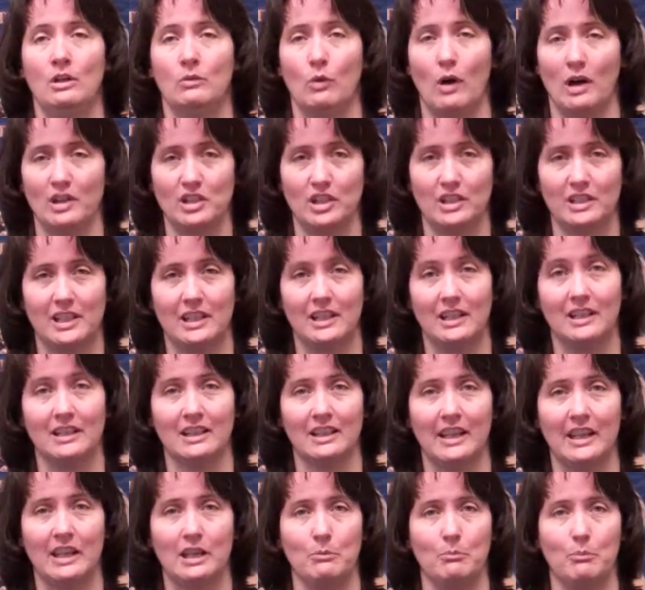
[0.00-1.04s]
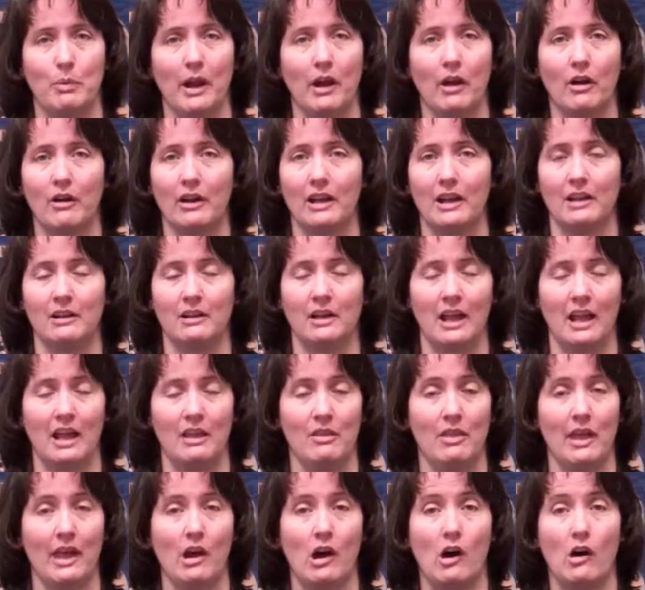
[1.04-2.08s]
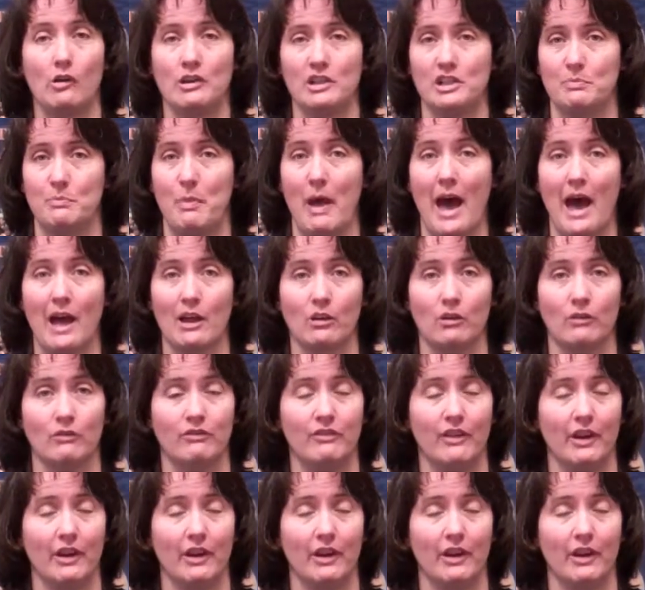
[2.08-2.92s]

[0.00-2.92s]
Washington and Lee and Barry, and they always battle,